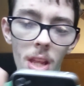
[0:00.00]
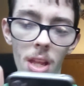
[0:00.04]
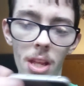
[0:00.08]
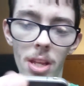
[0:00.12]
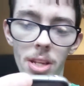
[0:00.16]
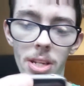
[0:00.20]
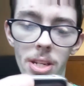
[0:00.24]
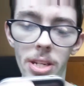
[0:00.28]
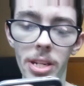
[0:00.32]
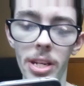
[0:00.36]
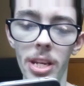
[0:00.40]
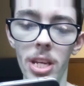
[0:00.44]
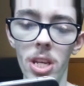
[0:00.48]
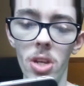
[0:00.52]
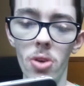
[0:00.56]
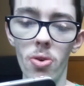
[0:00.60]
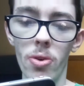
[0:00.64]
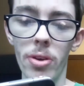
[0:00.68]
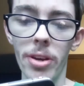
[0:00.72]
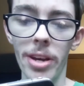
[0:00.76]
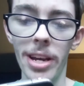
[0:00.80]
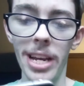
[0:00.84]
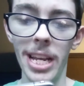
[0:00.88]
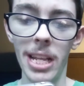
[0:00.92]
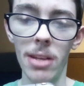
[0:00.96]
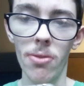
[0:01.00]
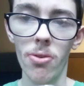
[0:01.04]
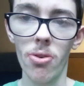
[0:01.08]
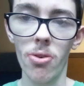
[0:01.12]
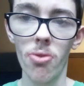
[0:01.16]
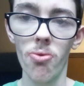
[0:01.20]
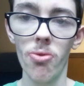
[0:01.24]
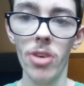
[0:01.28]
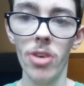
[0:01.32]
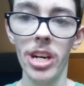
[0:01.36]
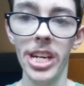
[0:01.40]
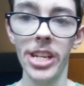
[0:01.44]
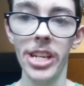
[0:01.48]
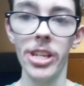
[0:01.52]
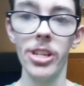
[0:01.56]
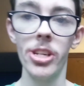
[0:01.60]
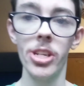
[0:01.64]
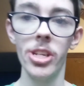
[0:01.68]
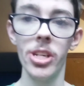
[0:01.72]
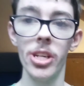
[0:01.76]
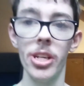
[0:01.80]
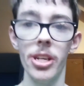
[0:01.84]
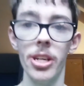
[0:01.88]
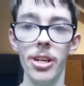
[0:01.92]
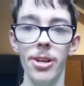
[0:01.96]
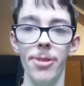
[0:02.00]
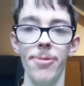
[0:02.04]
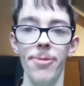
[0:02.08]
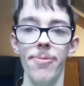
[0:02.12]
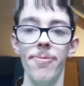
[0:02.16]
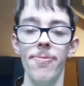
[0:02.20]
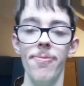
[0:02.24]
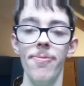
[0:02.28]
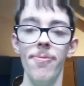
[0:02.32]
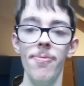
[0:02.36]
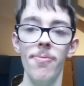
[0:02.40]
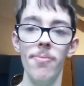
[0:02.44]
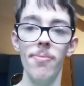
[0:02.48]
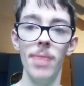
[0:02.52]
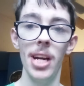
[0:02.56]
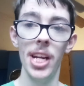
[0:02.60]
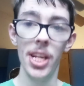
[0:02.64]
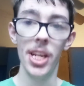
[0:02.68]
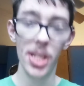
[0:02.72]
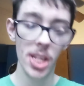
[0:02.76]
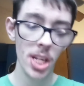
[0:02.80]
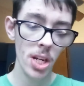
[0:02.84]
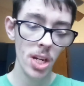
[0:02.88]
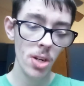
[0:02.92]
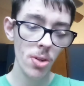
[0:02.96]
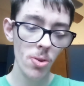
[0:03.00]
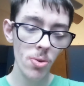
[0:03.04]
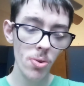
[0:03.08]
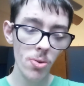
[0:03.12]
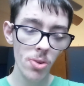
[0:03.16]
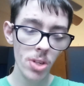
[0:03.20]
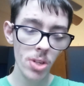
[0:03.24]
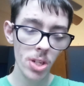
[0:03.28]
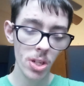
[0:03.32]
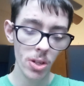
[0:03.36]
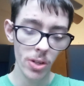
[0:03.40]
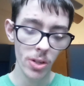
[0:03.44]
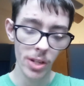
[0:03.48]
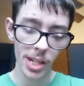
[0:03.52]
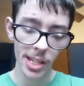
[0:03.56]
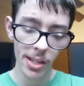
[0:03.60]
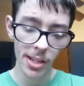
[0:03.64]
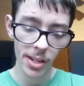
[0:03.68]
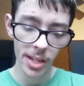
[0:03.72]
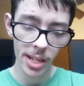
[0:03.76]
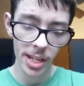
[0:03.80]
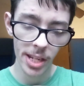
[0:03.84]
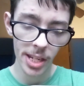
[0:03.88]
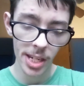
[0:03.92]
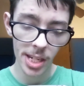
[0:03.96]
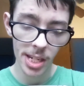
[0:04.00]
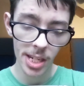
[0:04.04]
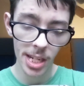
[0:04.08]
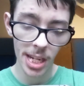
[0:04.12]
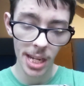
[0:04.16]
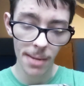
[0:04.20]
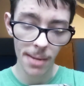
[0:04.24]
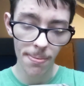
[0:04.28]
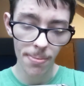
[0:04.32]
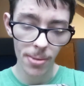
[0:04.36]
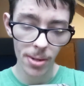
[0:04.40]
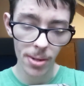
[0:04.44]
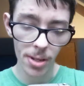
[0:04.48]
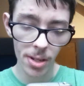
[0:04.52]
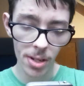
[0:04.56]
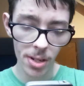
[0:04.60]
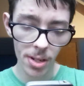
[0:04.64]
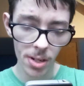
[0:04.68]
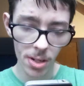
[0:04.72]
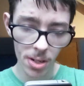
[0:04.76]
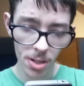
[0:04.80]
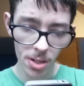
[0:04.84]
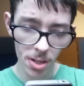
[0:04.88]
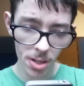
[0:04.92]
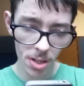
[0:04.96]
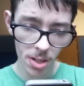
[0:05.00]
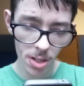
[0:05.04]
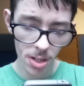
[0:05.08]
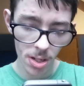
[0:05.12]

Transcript: Say you guys want to watch my channel, so let's go ahead and type in